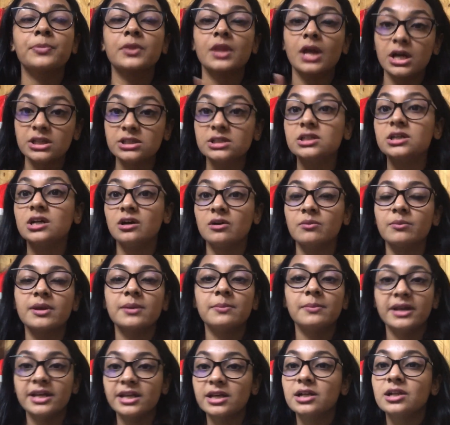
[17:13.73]
other
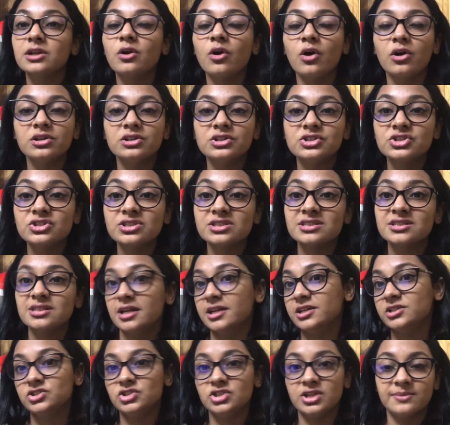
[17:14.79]
government medical colleges
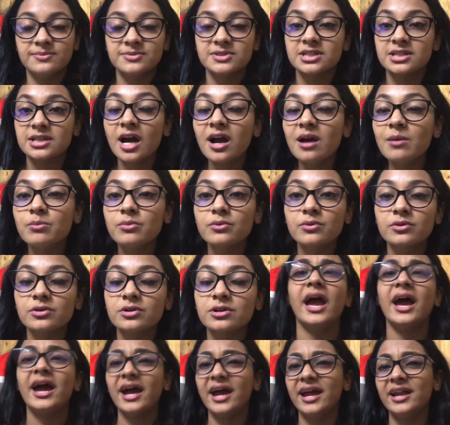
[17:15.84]
like GMC Nagpur.
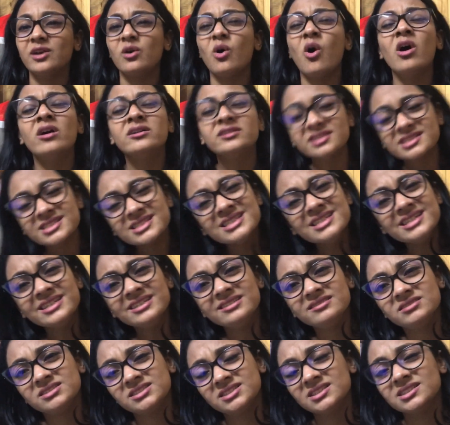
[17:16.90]
And
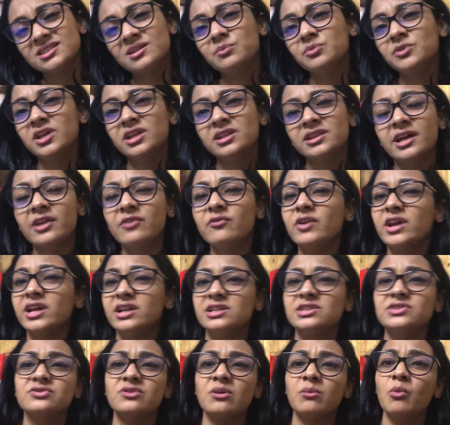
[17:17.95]
honestly, this is something that
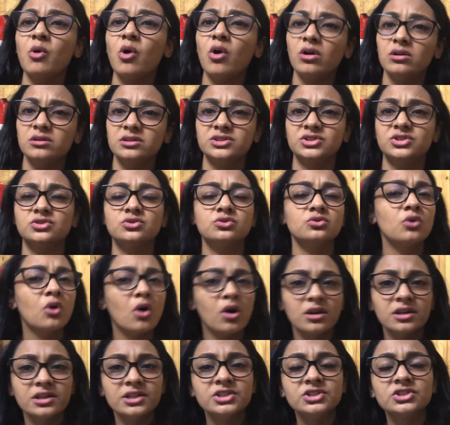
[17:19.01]
varies from college to
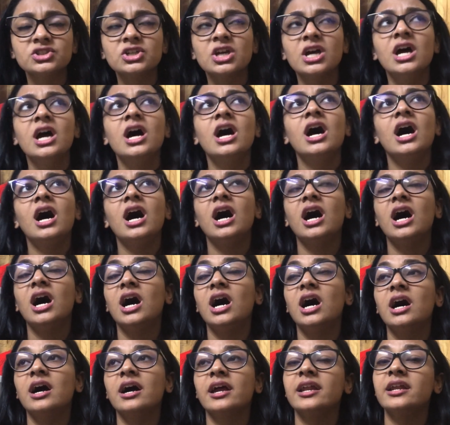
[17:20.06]
college.
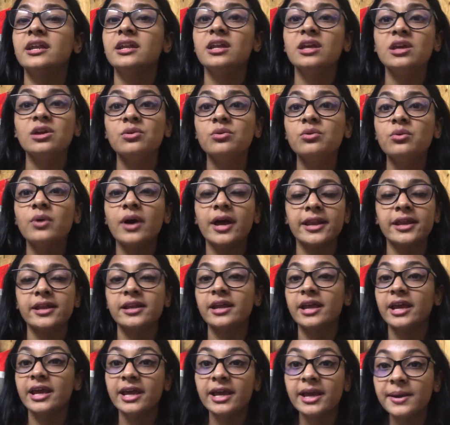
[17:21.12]
In DU and in
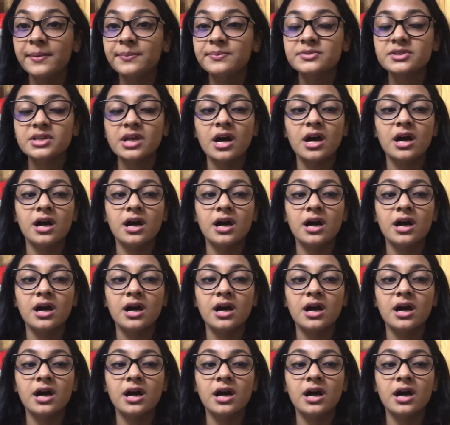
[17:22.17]
AIMS,